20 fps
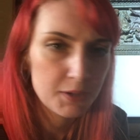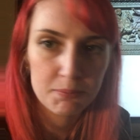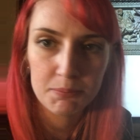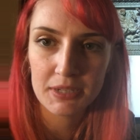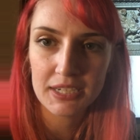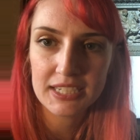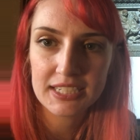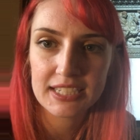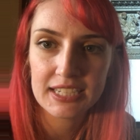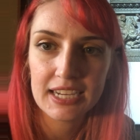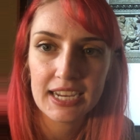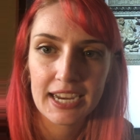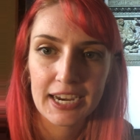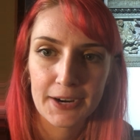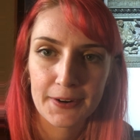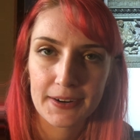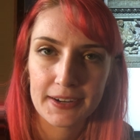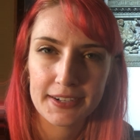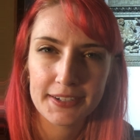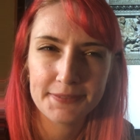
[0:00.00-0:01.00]
BC
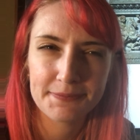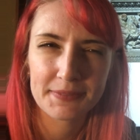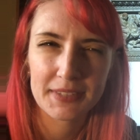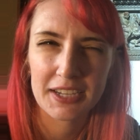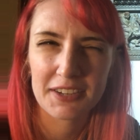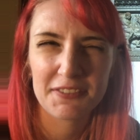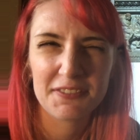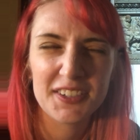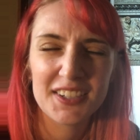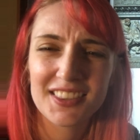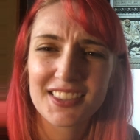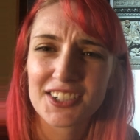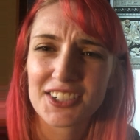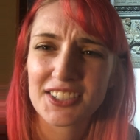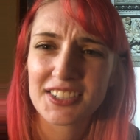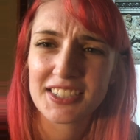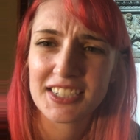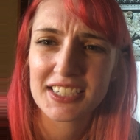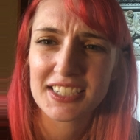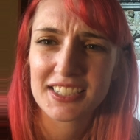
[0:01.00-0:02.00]
era, like 5th or
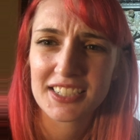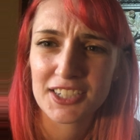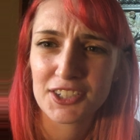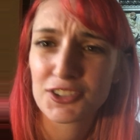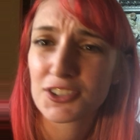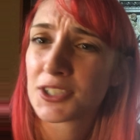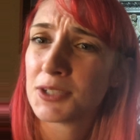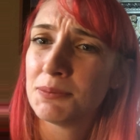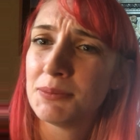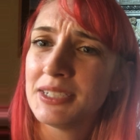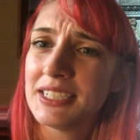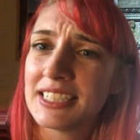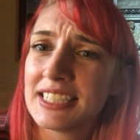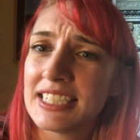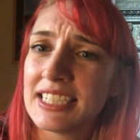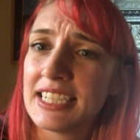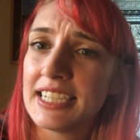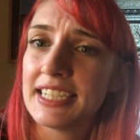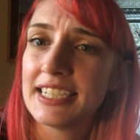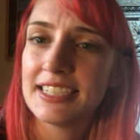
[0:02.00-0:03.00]
6th century
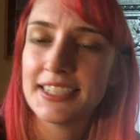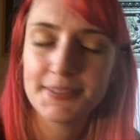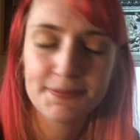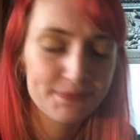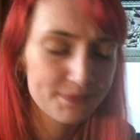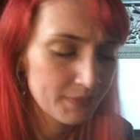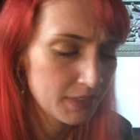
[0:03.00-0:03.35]
BCE.